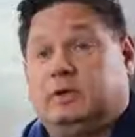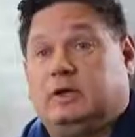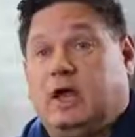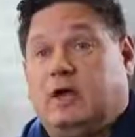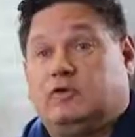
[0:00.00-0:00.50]
me
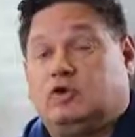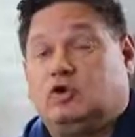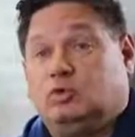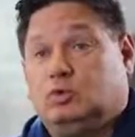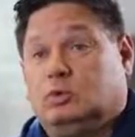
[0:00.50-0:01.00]
to have a
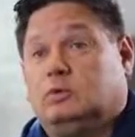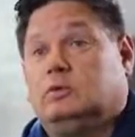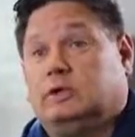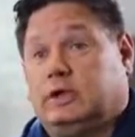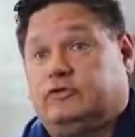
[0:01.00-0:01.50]
cool
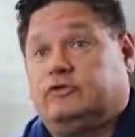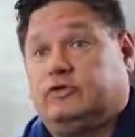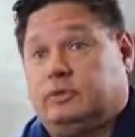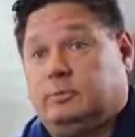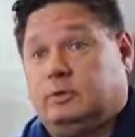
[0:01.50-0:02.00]
night's sleep.